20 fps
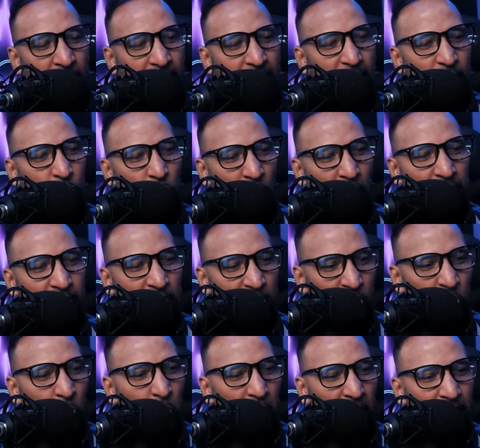They're trying to
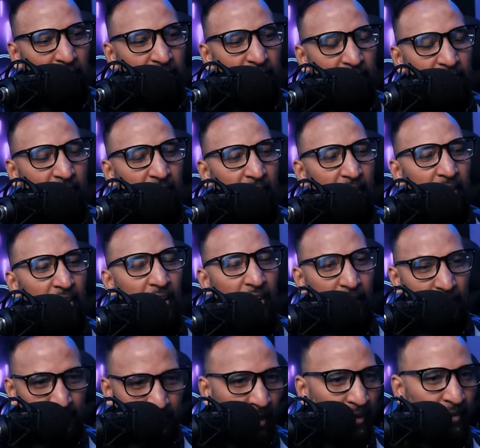create
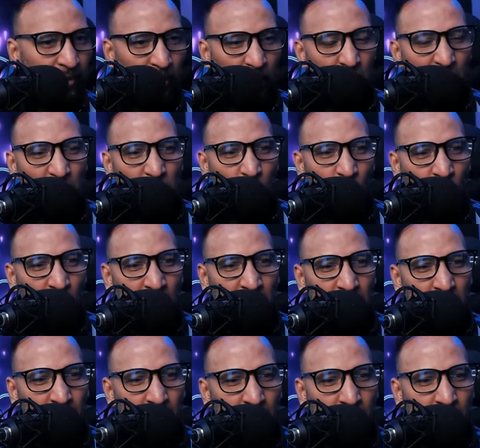and attack a little bit more.